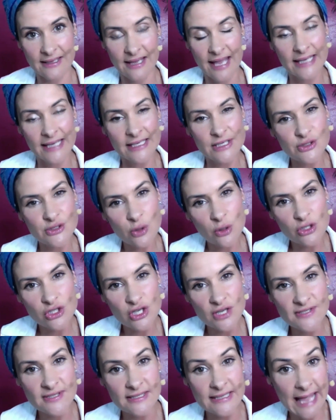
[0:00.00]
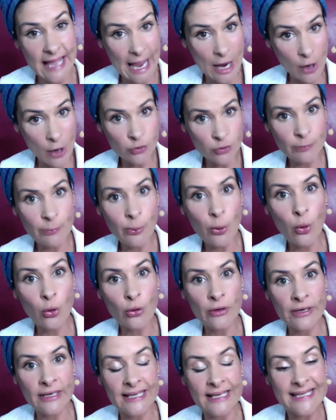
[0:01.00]
And it's not just an
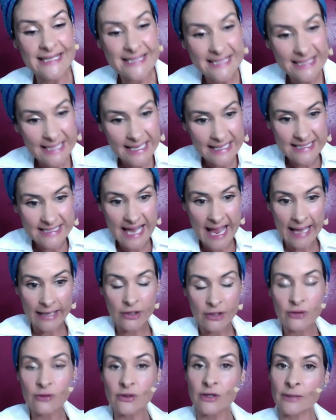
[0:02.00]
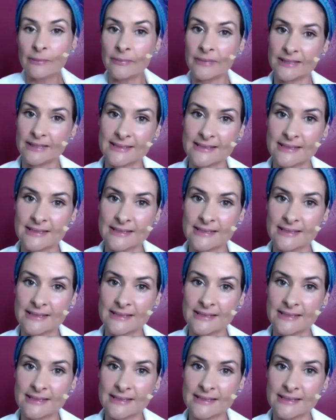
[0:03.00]
outpouring, it's an entanglement,